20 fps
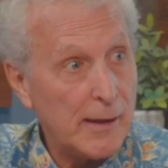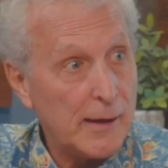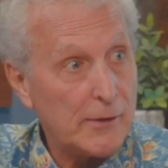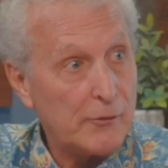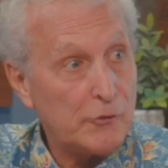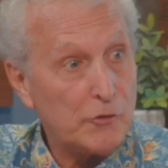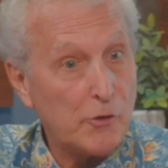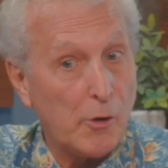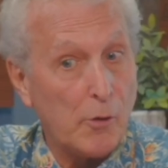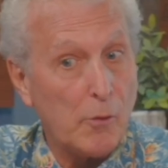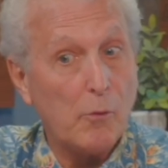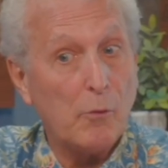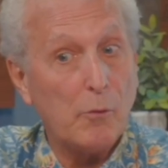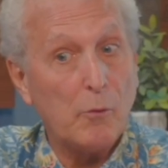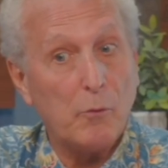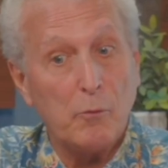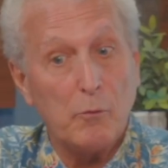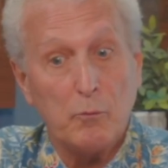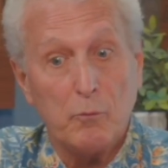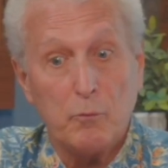So
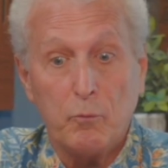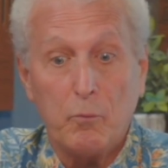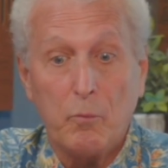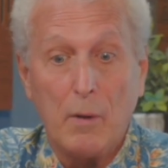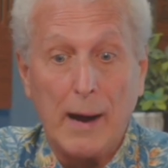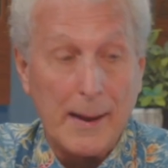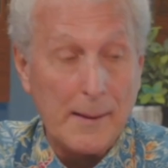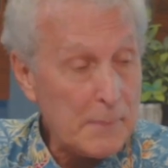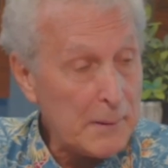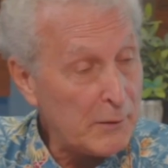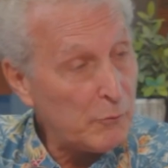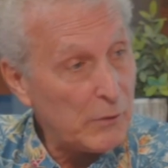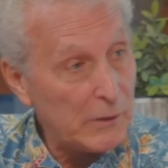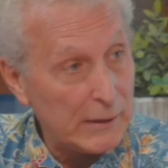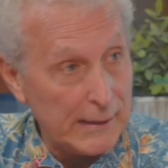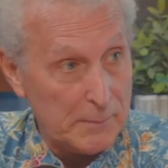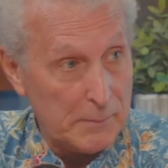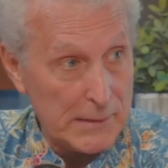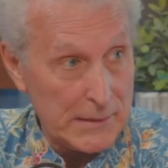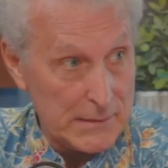I've been
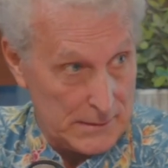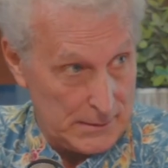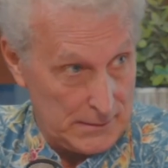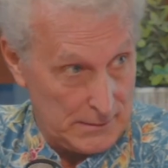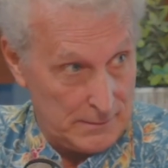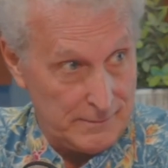really busy.